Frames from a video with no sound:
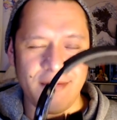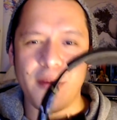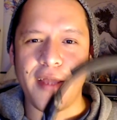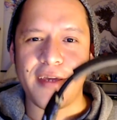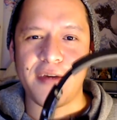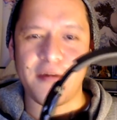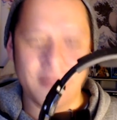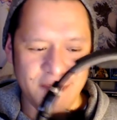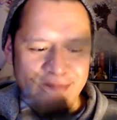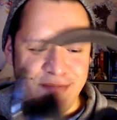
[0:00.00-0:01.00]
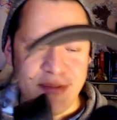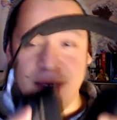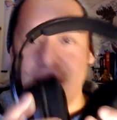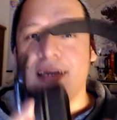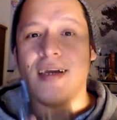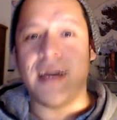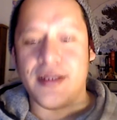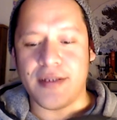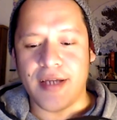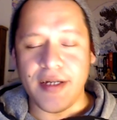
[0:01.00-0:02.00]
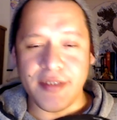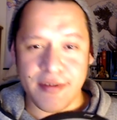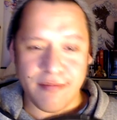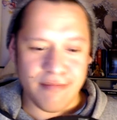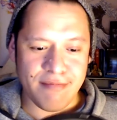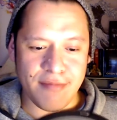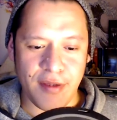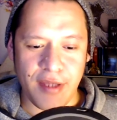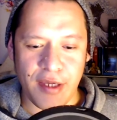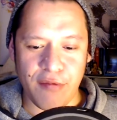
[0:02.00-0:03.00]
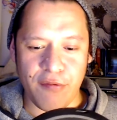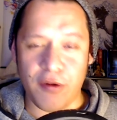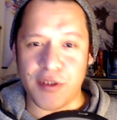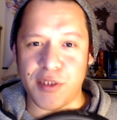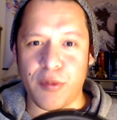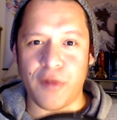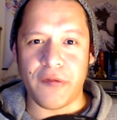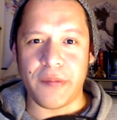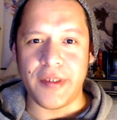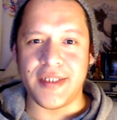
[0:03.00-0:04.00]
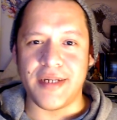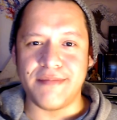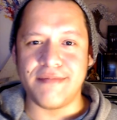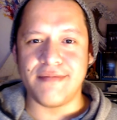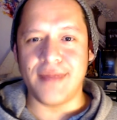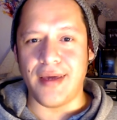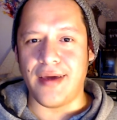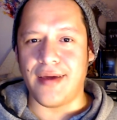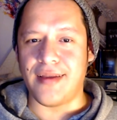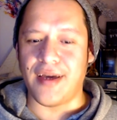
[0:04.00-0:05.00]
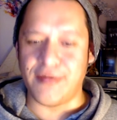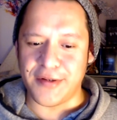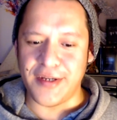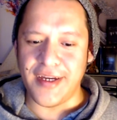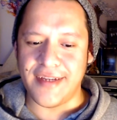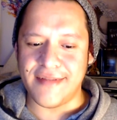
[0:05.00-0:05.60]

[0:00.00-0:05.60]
Thank you. And guys, thank you for all the support for PSEP, and have a good night.